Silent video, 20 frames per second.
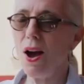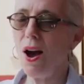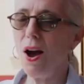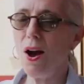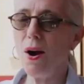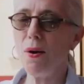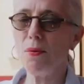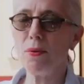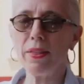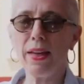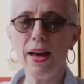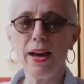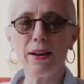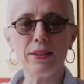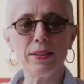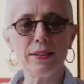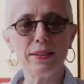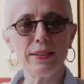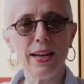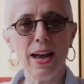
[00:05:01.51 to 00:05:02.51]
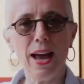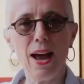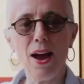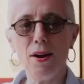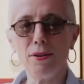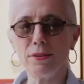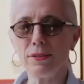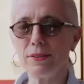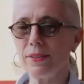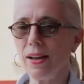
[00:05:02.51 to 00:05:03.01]
Oh, without a
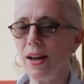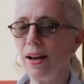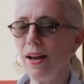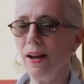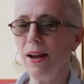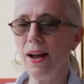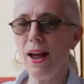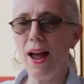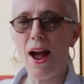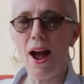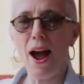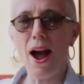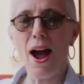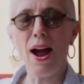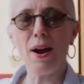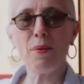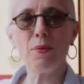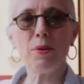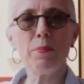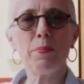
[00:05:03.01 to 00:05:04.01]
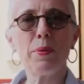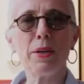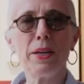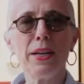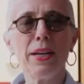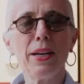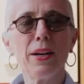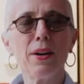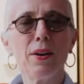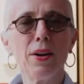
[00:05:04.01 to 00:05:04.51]
doubt. I would be
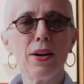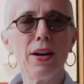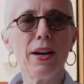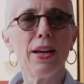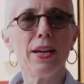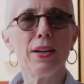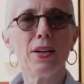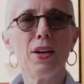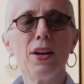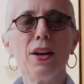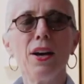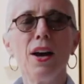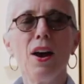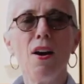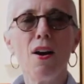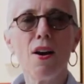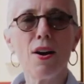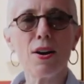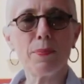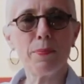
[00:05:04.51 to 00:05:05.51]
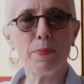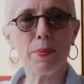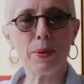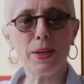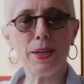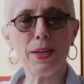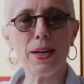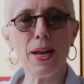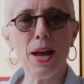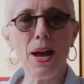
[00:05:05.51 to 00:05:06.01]
here in a heartbeat.
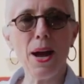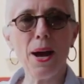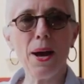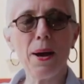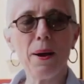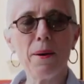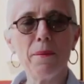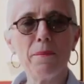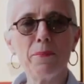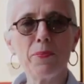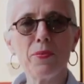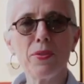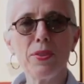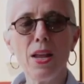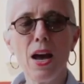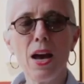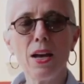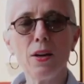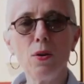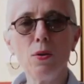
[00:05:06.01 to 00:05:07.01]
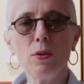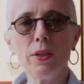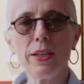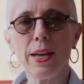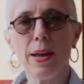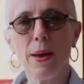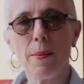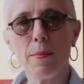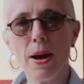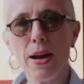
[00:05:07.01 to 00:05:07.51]
Not only
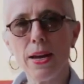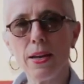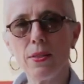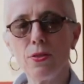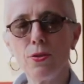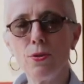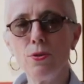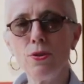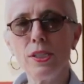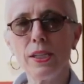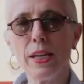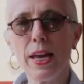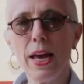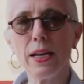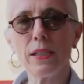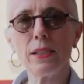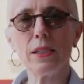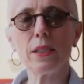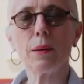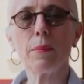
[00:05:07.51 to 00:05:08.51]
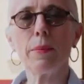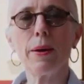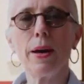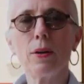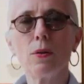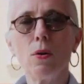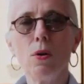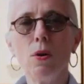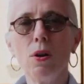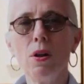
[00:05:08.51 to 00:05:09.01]
am I enthusiastic
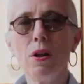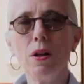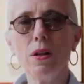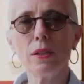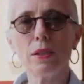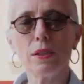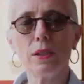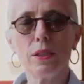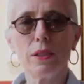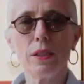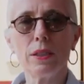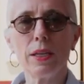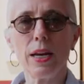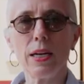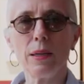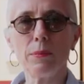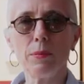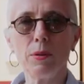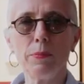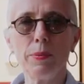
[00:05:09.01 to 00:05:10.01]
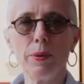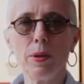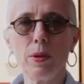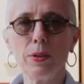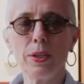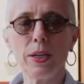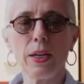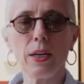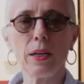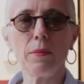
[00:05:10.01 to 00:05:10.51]
about all sustainable
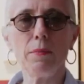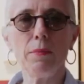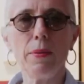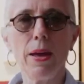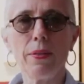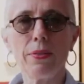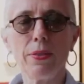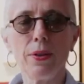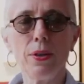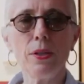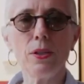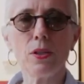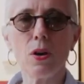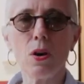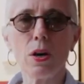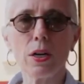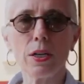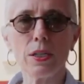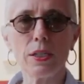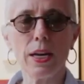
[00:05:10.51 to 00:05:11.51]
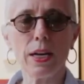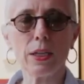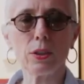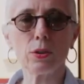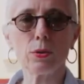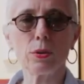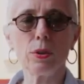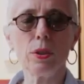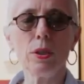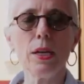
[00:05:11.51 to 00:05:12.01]
building methods,
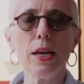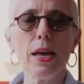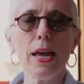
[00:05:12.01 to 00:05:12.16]
architectural,